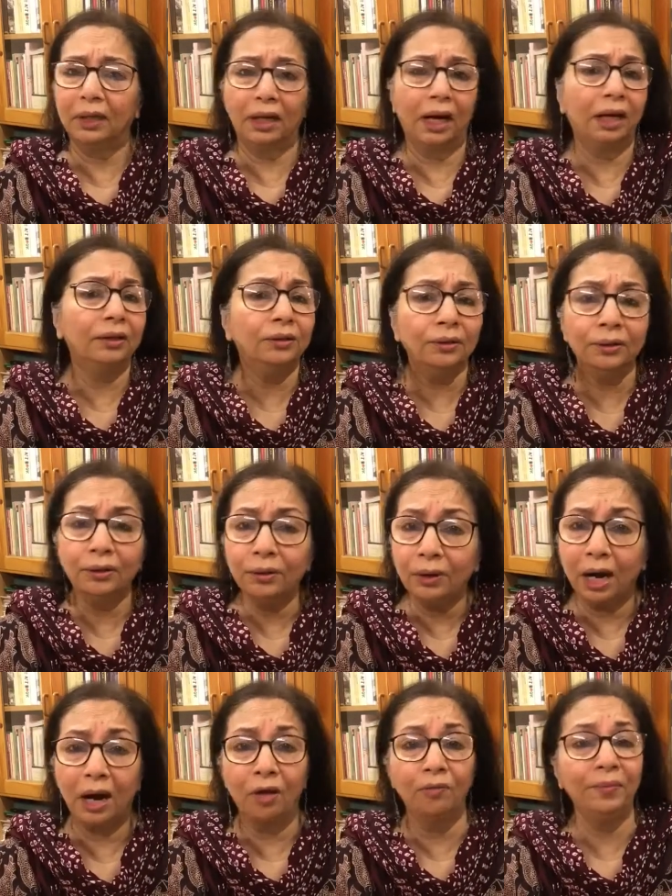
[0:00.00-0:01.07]
I don't know
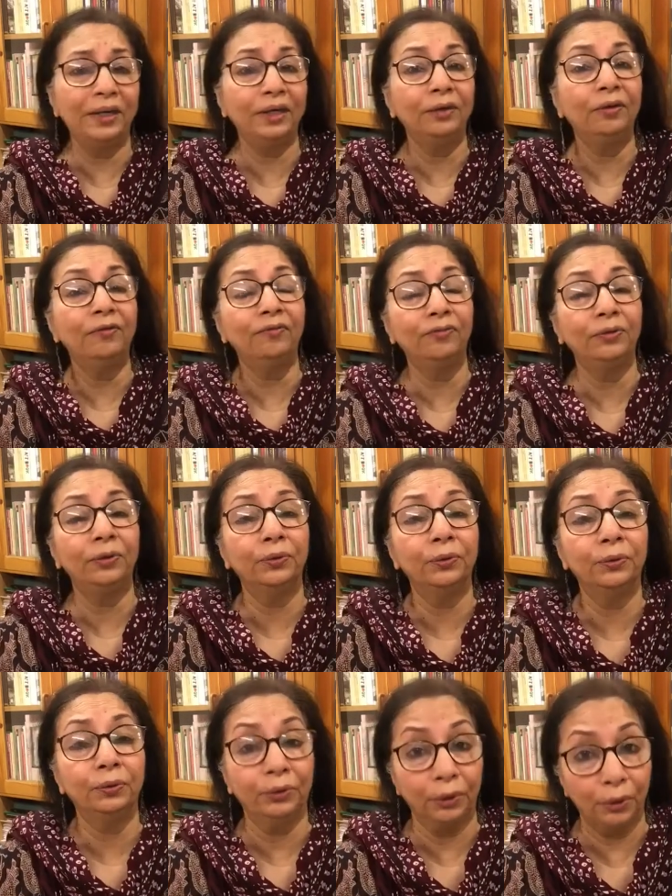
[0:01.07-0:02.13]
how many of
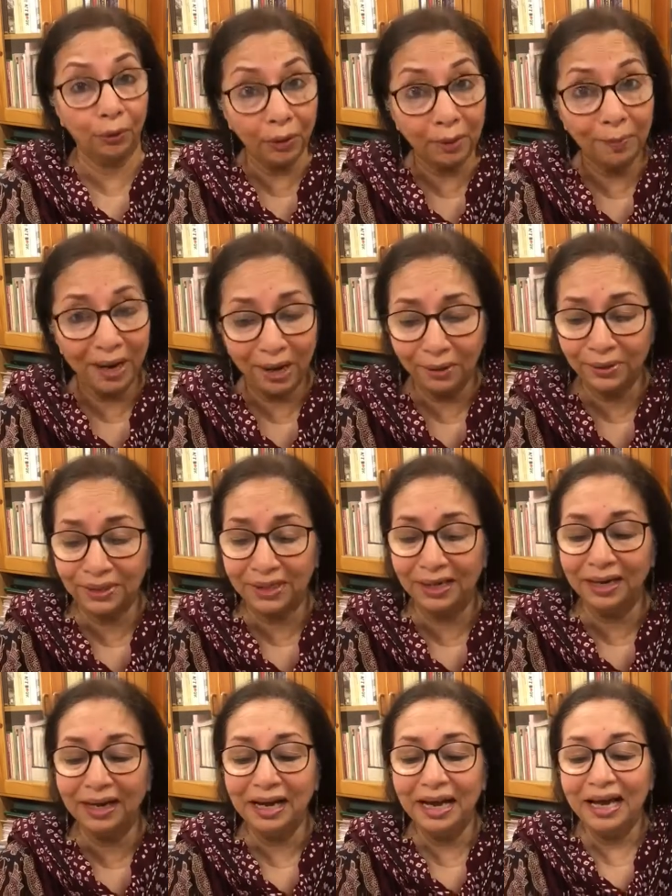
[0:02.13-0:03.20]
you know about
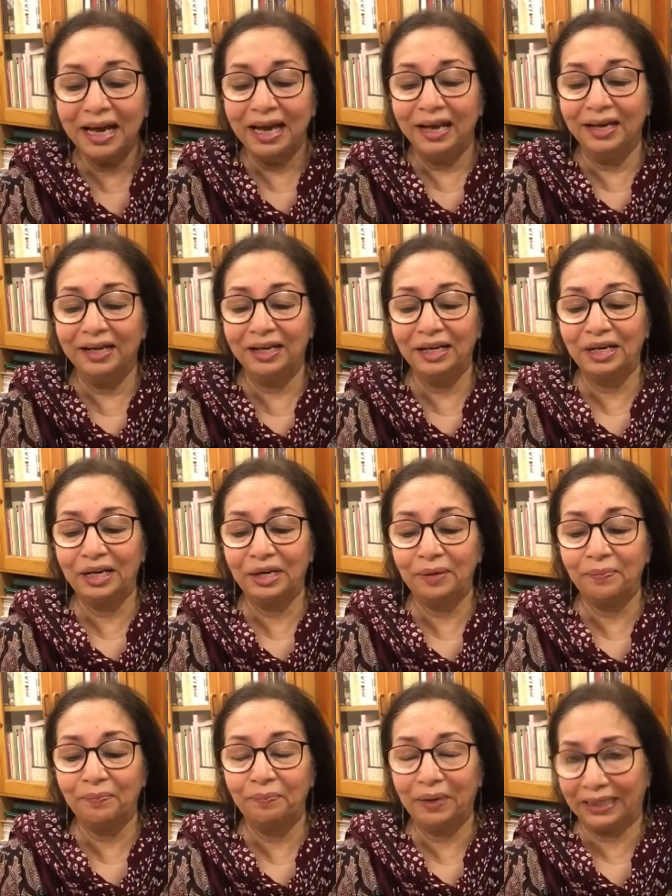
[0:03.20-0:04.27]
her,
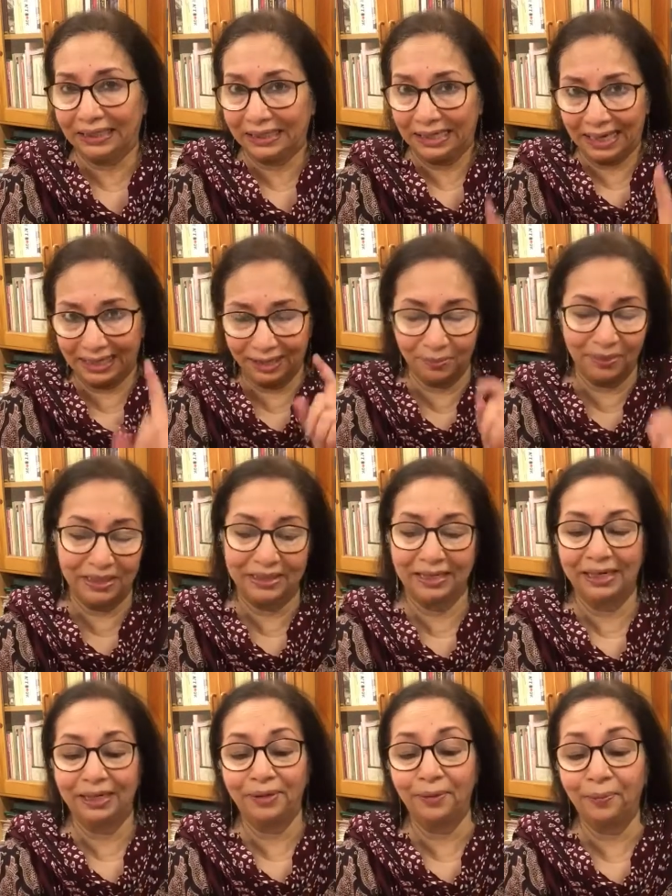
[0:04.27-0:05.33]
uh, but let me
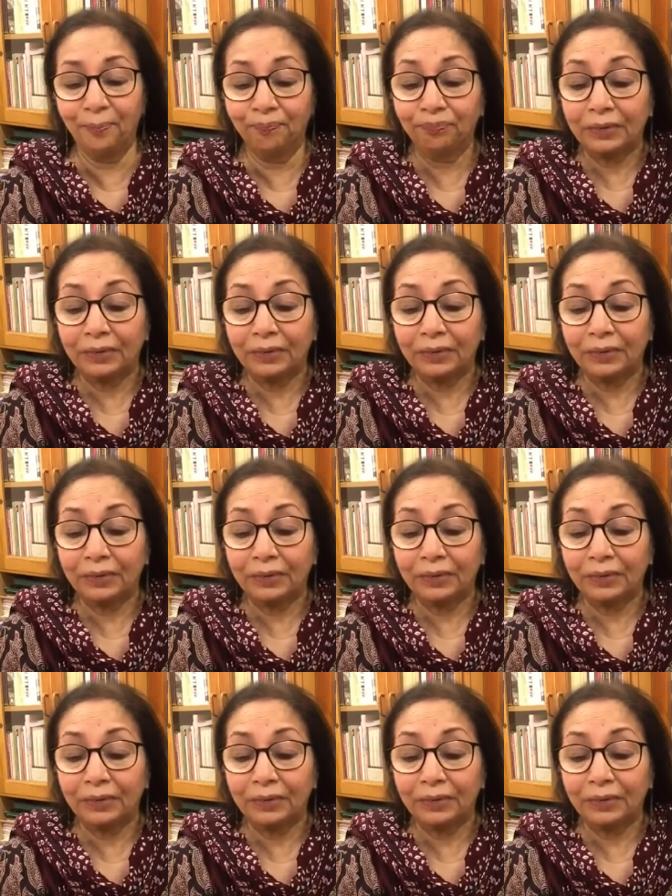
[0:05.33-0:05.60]
tell you.